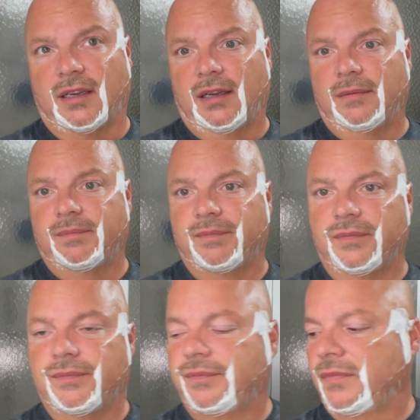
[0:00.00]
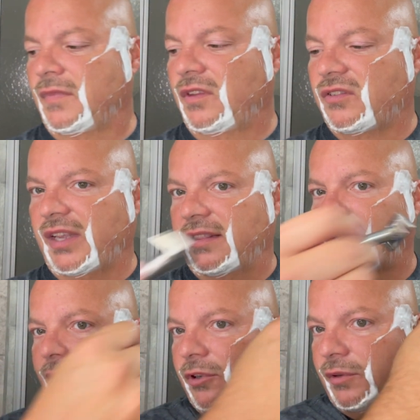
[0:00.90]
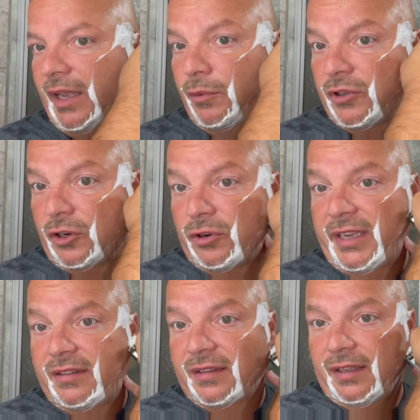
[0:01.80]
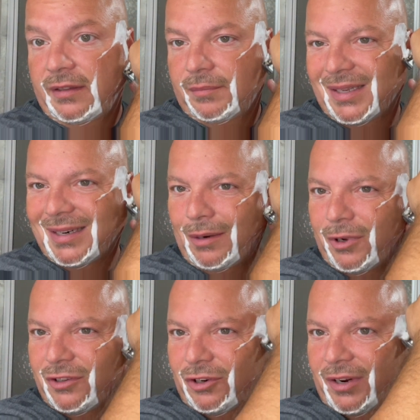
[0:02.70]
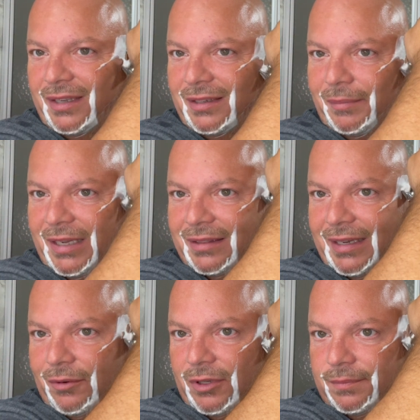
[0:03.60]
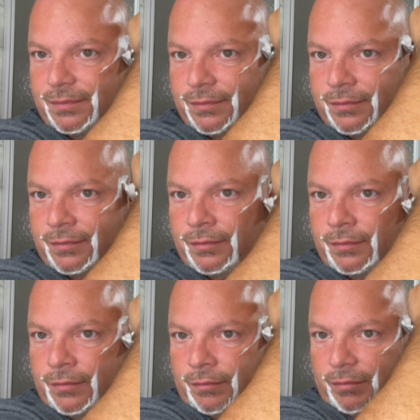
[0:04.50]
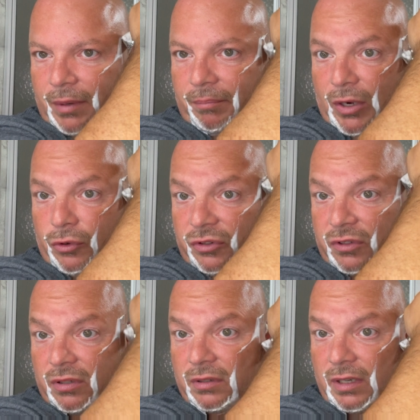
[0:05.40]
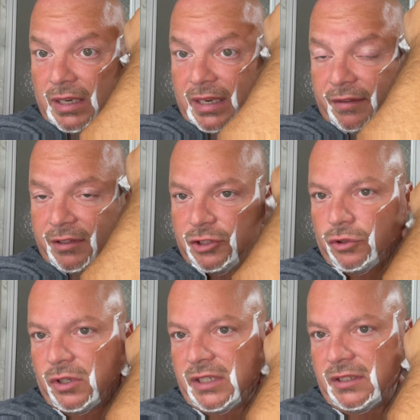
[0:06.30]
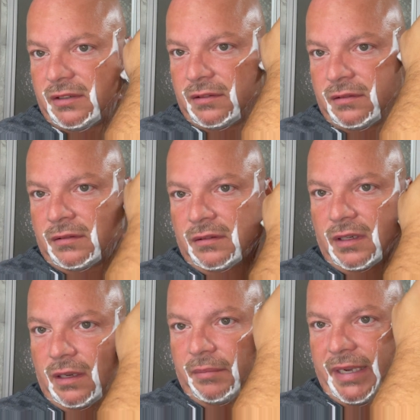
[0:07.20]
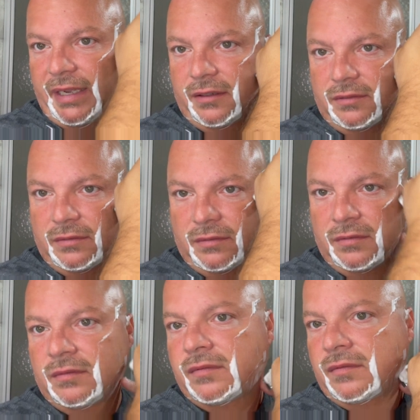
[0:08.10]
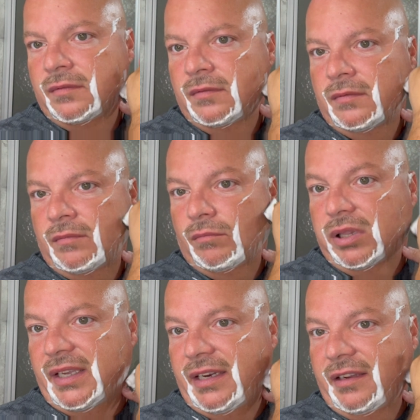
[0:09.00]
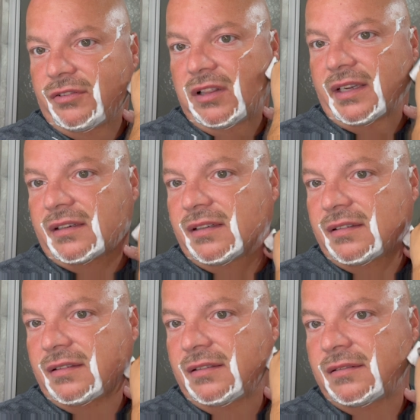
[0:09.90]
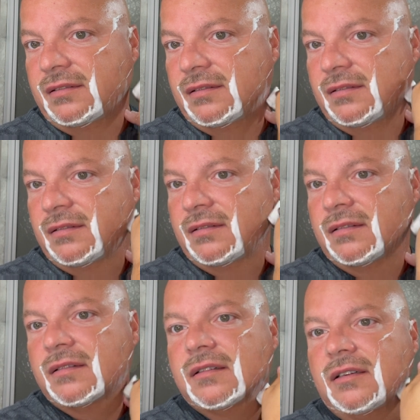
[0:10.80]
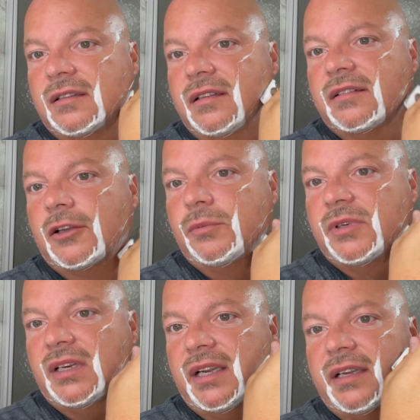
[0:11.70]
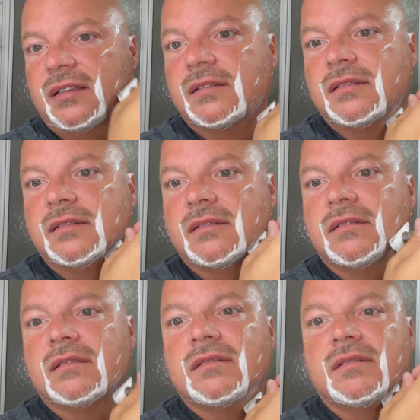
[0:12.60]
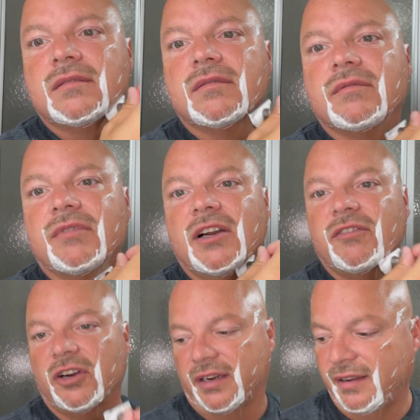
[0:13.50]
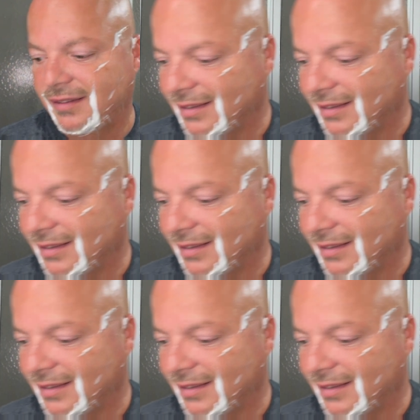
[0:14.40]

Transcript: uh, scent that was. It was a Creed scent, but I wasn't crazy about that one. But most I have enjoyed, and man, plenty of slickness on this soap today. Very, very nice